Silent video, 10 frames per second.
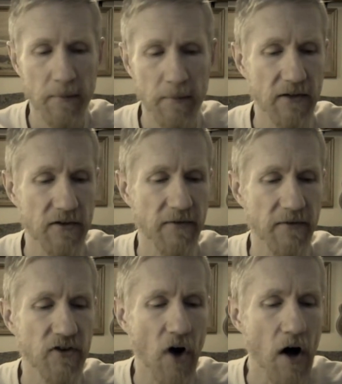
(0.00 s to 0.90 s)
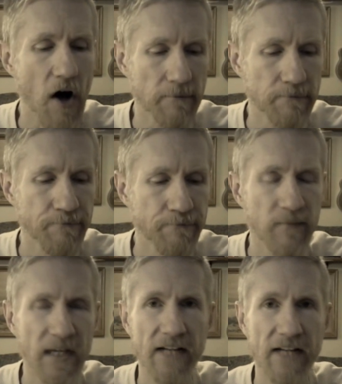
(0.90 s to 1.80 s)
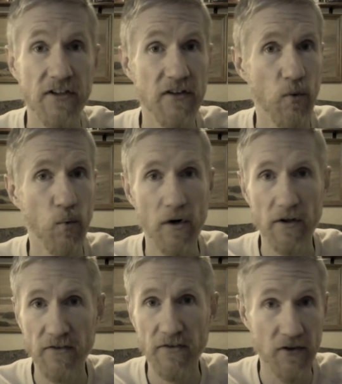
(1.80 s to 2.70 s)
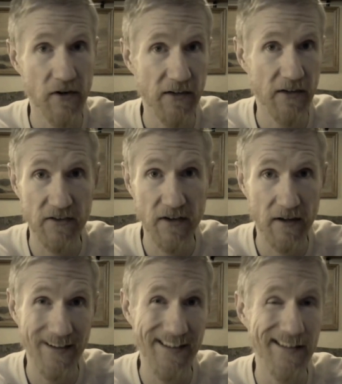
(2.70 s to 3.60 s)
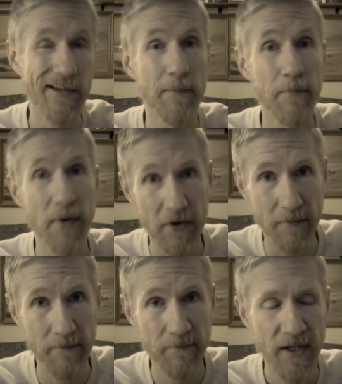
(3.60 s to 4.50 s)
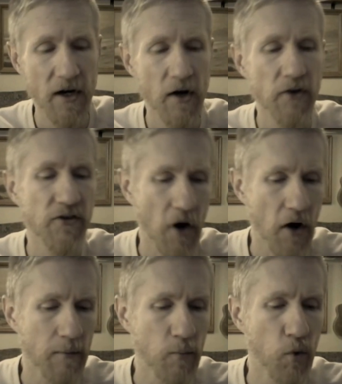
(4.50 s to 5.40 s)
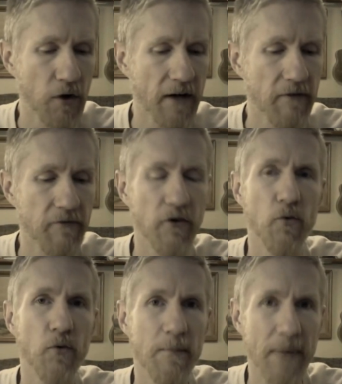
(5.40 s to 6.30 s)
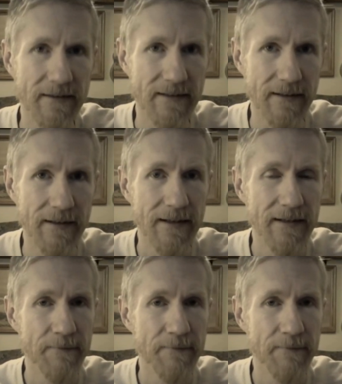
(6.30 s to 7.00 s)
Because if Sodom had seen the works that Christ had done in Capernaum, Sodom would have repented.